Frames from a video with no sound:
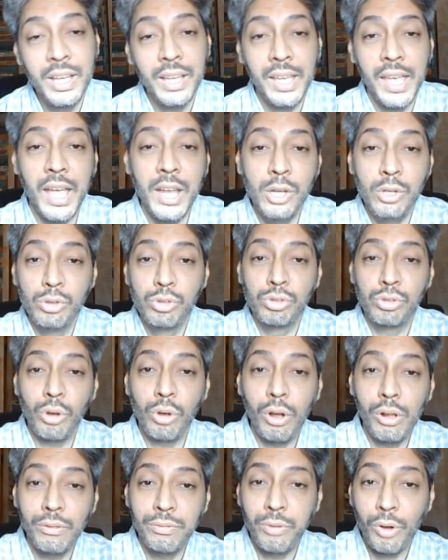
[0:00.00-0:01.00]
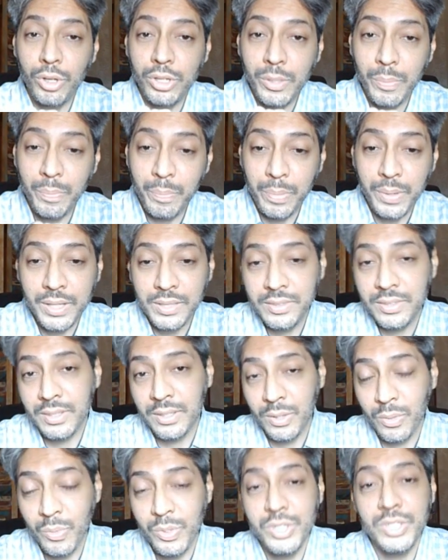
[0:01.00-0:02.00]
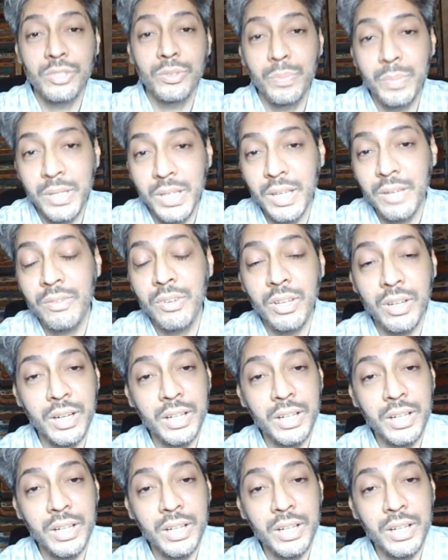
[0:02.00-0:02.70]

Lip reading: Can you solve for the present, which is behavior,